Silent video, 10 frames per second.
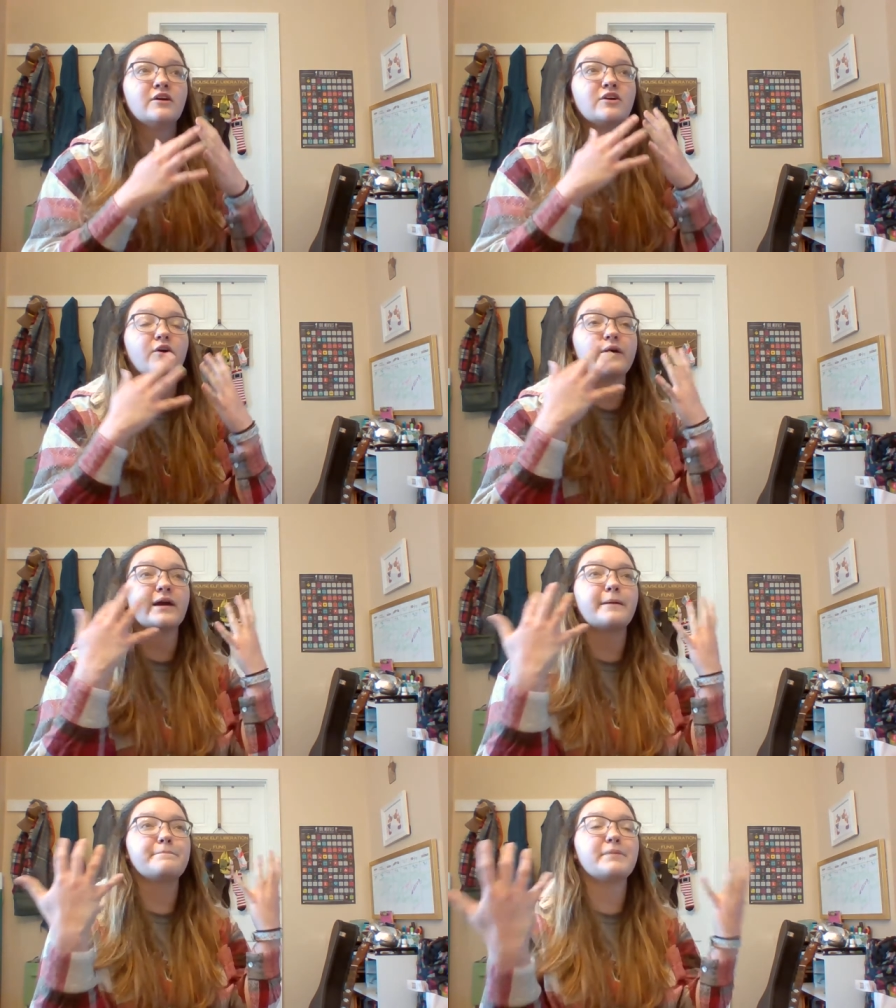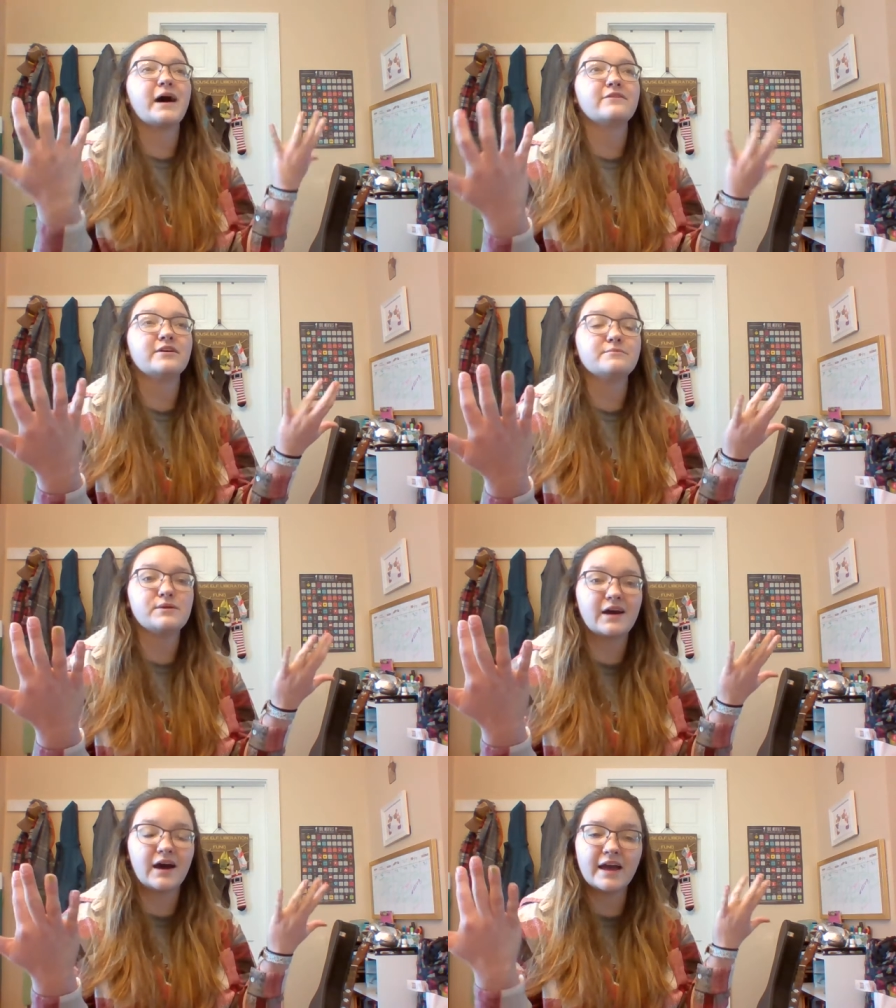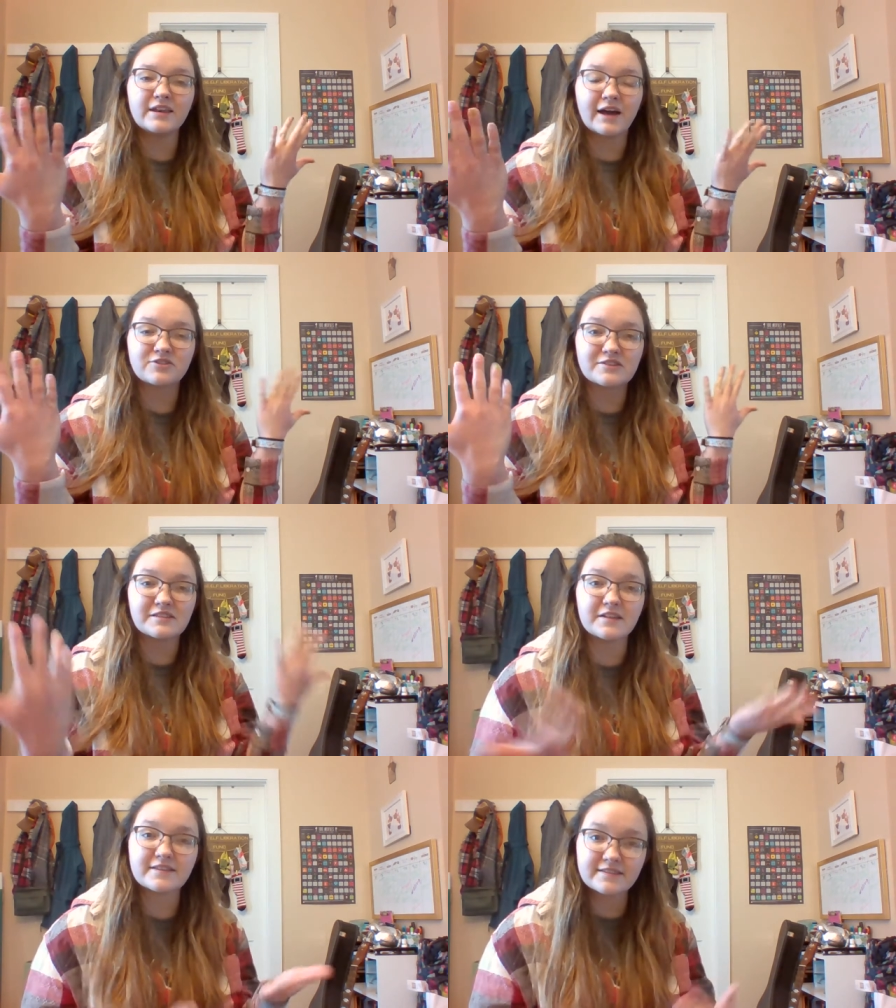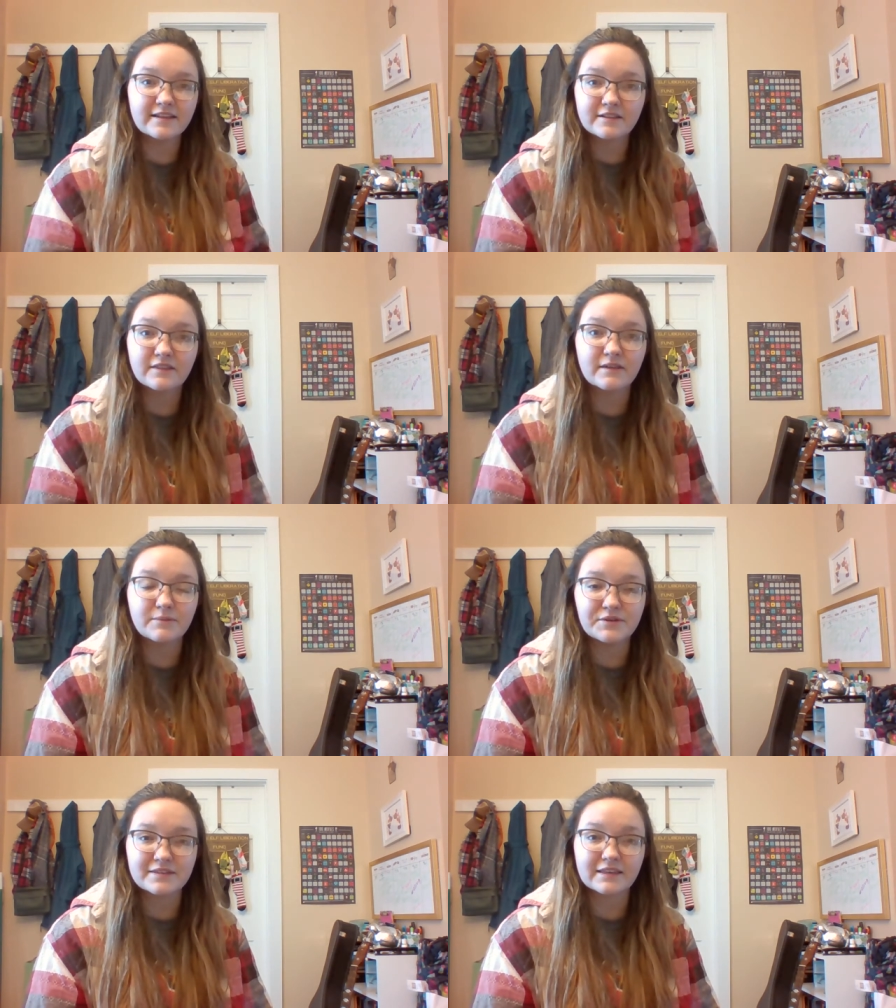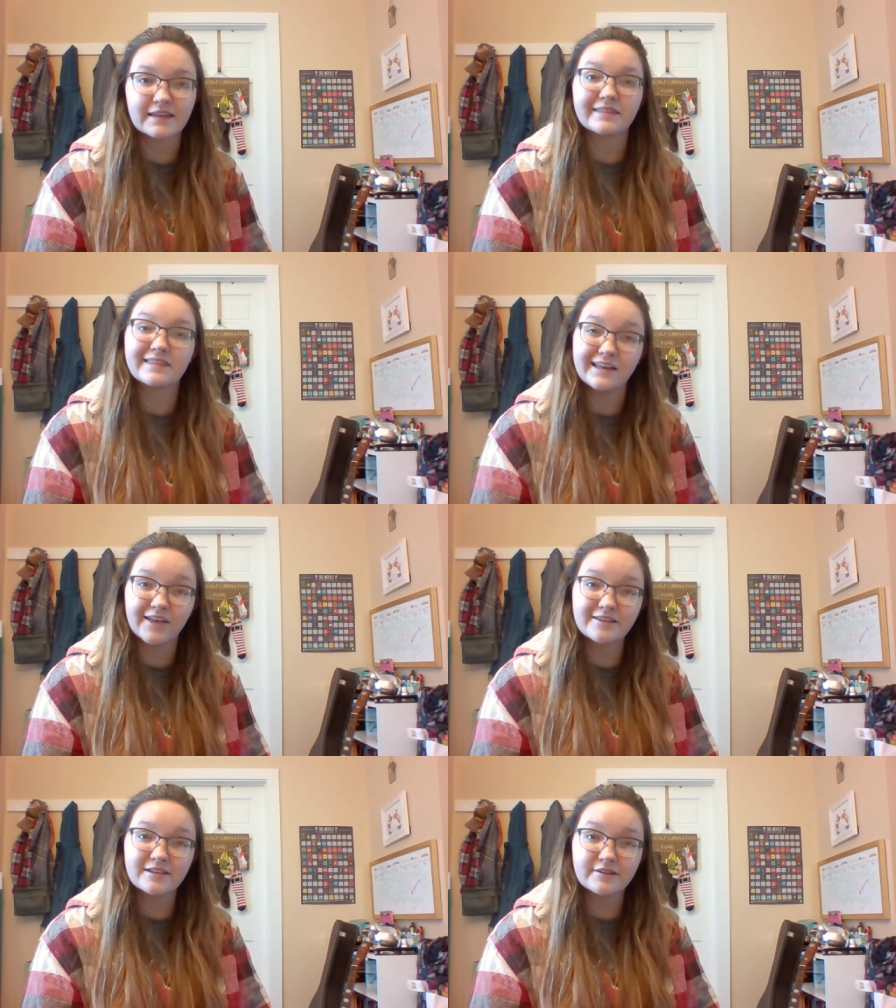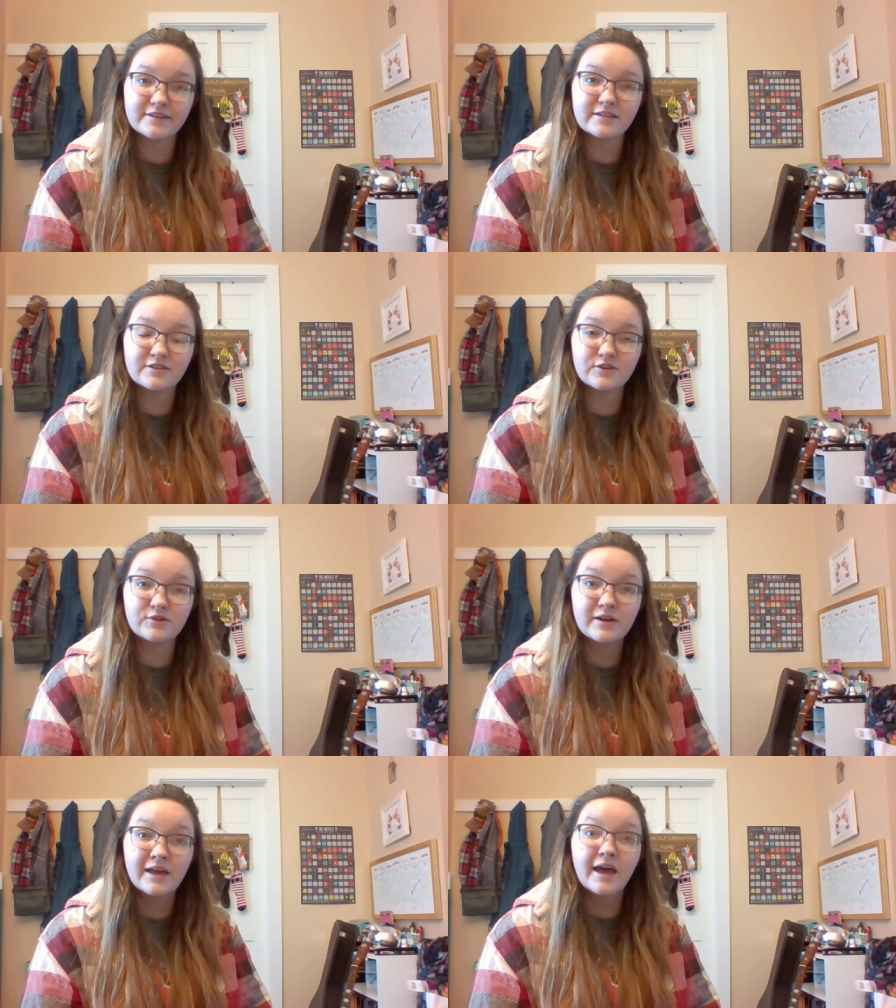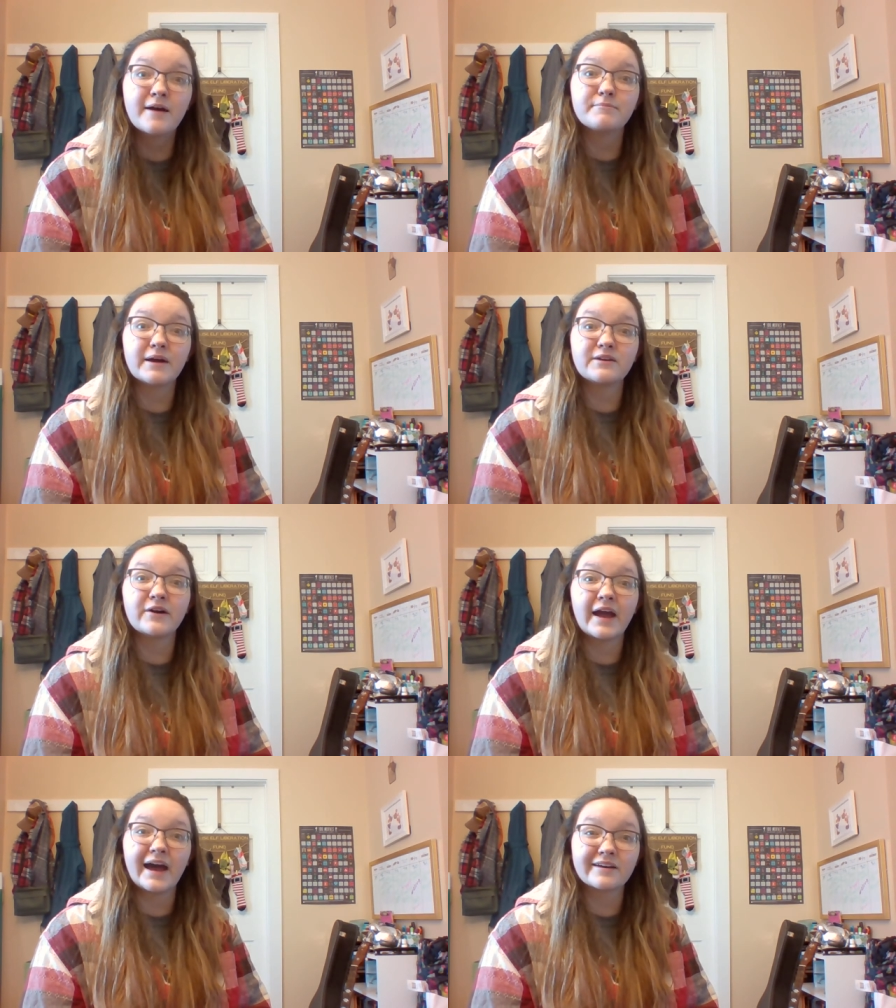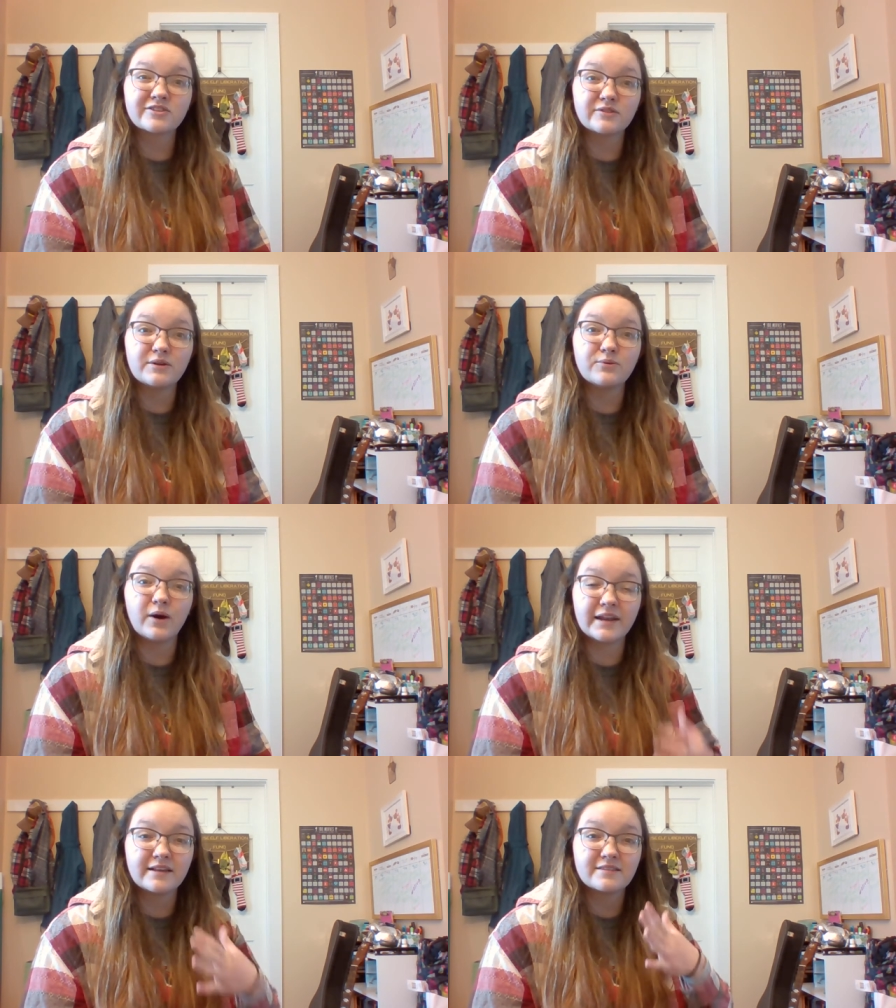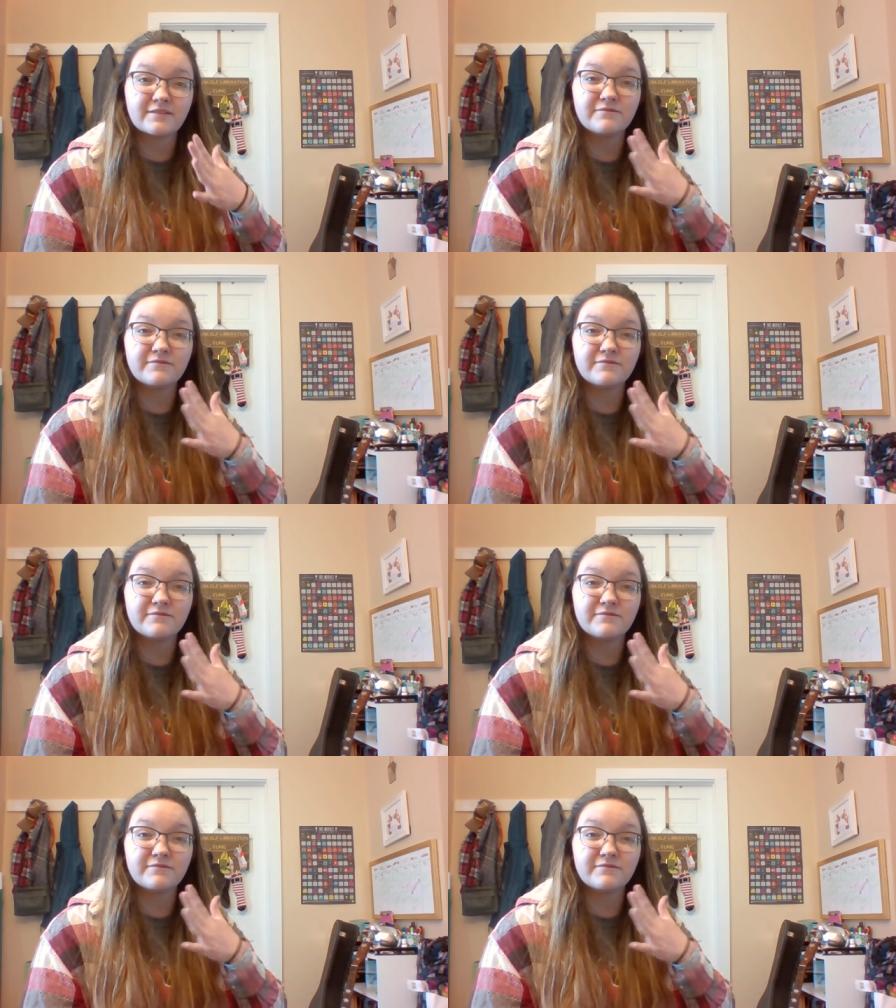going above and beyond, not just listening to the music that they like to listen to, but you're actually wanting to